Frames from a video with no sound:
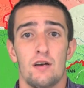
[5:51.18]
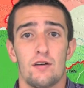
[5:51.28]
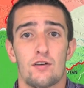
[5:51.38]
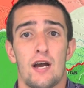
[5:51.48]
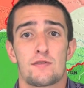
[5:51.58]

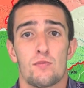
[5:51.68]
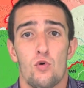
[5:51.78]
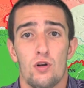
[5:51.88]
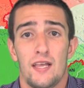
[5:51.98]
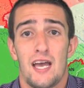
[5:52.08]
and grab some
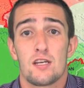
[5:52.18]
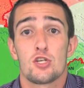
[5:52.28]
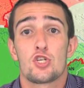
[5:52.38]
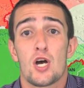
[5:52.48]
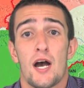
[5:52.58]
more land in
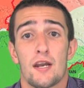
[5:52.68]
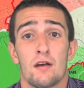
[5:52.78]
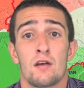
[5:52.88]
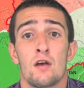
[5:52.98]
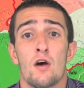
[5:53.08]
China.
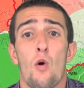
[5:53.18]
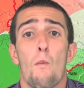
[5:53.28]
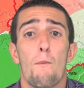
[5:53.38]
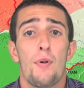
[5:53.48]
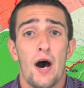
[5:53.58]

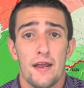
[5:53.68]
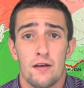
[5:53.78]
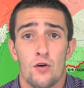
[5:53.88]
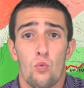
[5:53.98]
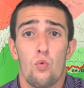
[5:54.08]
But
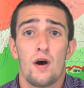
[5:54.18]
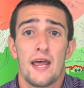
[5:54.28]
what